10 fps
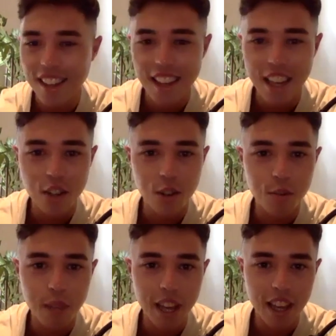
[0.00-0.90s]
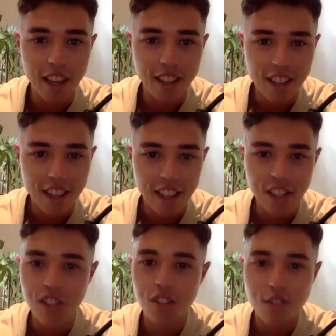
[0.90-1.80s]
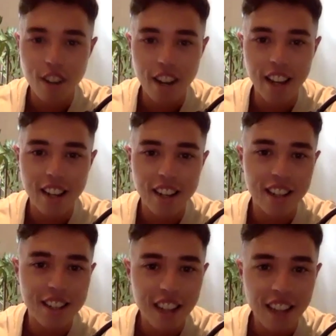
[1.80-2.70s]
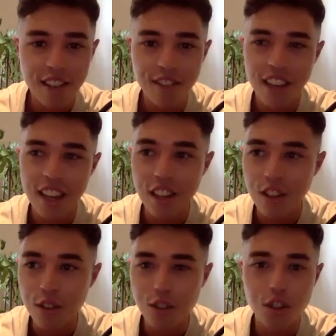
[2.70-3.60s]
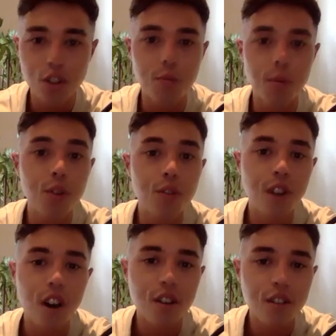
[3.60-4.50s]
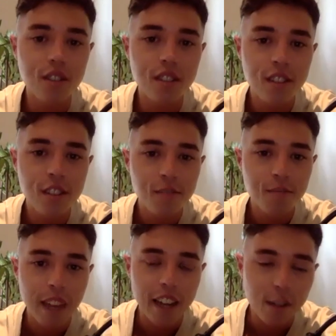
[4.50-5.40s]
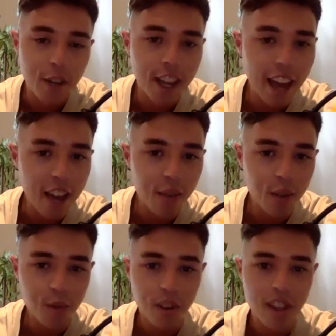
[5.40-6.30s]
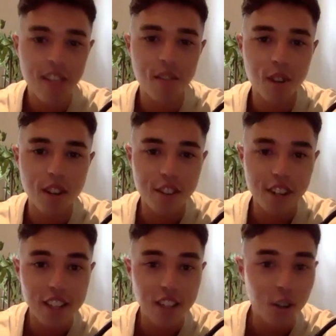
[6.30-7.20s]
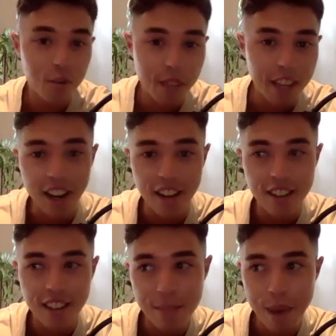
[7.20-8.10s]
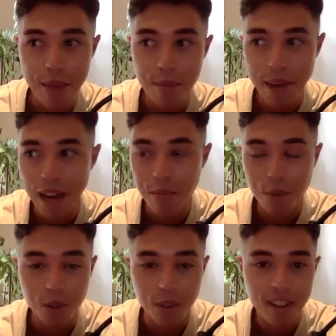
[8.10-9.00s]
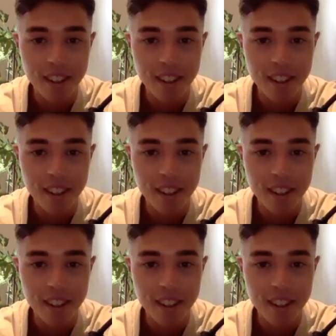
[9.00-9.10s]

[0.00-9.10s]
It could be a screen, a TV, YouTube, who knows? And I'm okay with whatever it is. It could be, a paperback book.